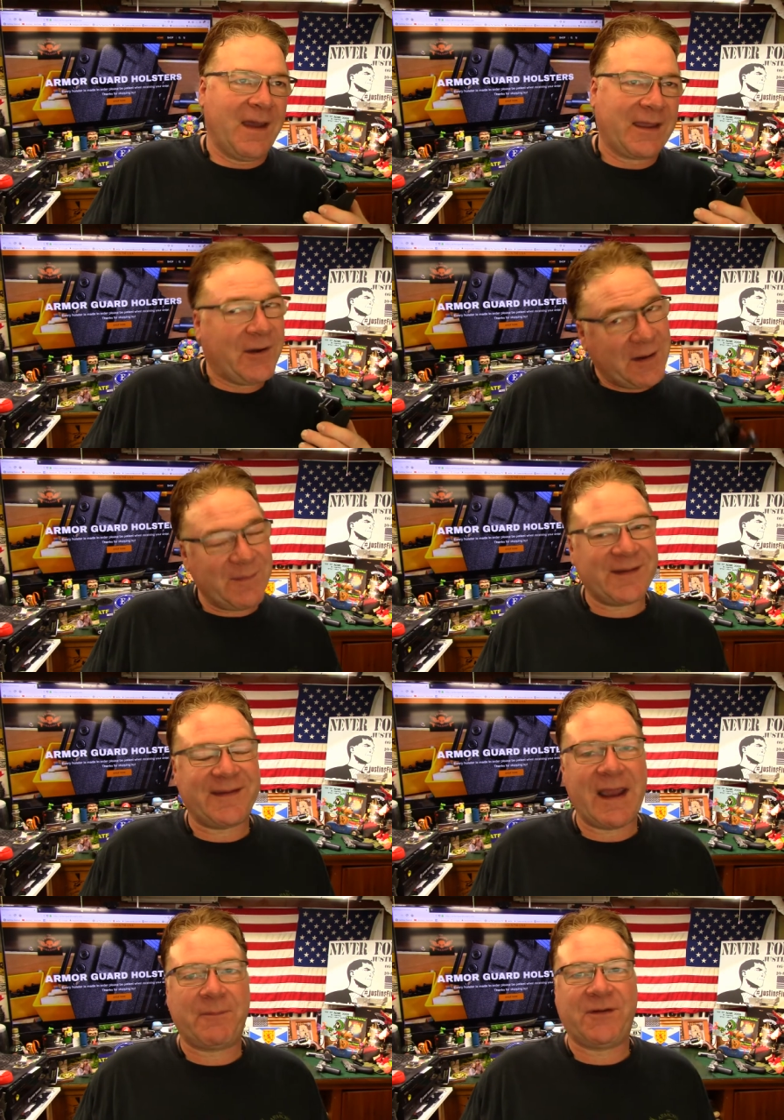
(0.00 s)
I couldn't miss
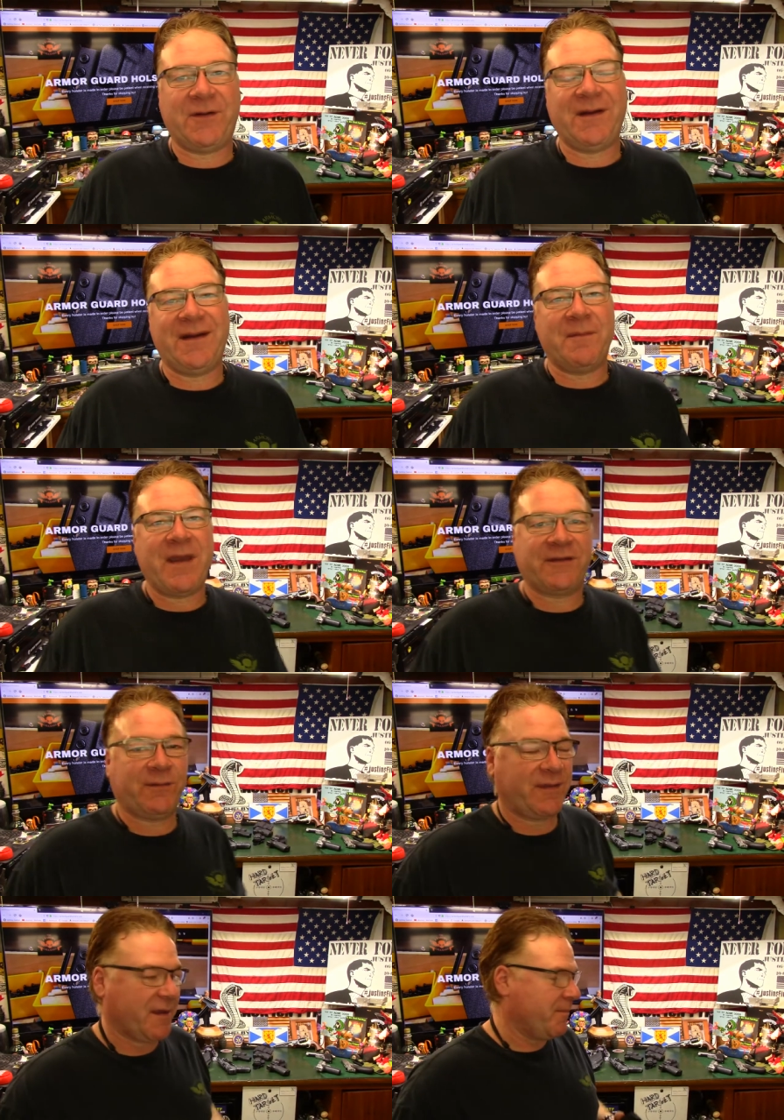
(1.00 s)
the opportunity to mess
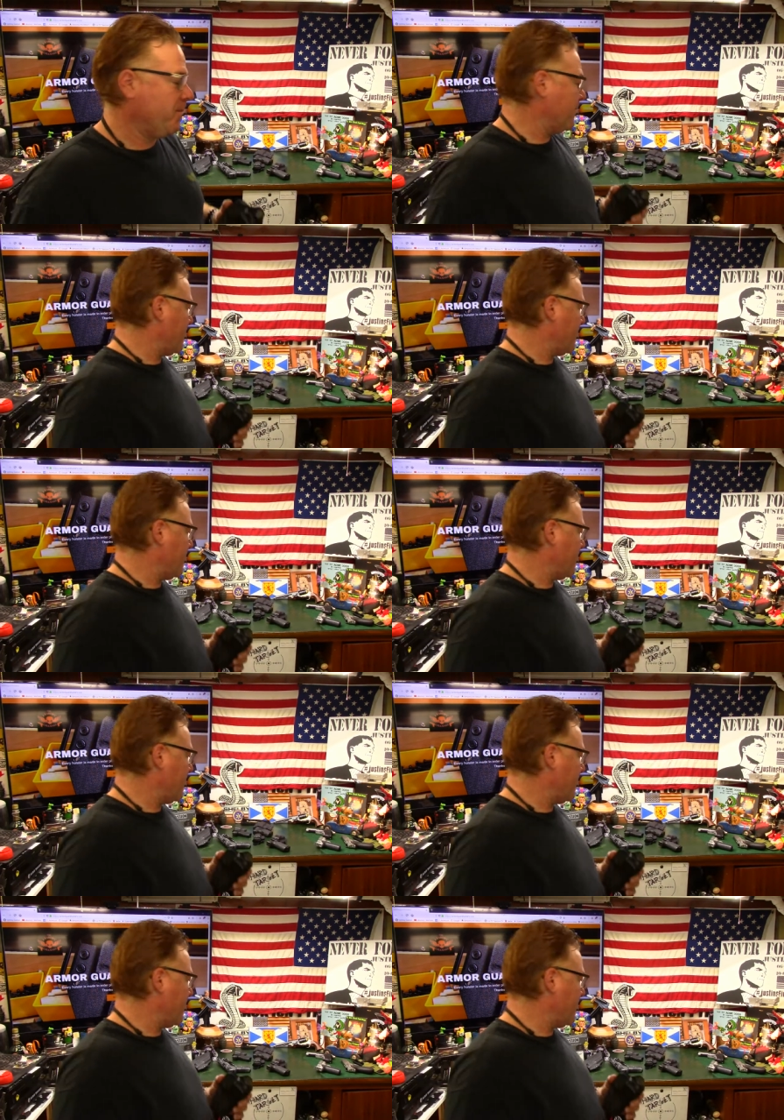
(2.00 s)
with him.